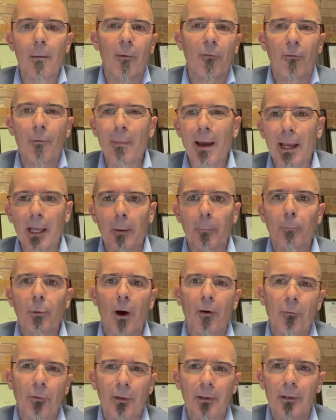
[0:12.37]
If you're making a
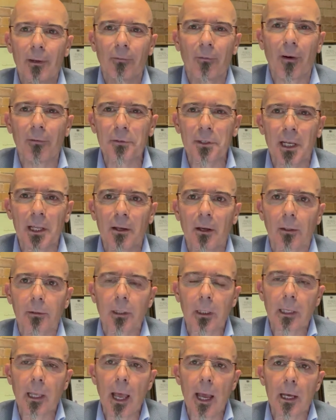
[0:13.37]
profit, you've obviously got
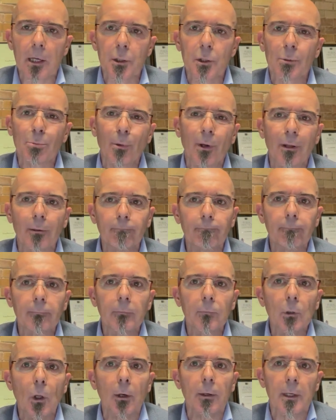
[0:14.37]
the cash. Well,
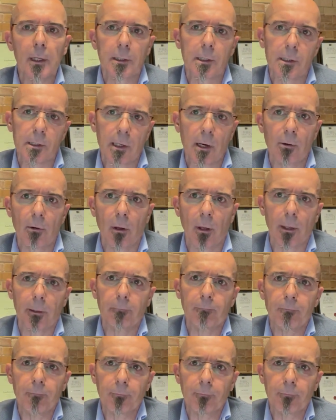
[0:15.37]
not necessarily.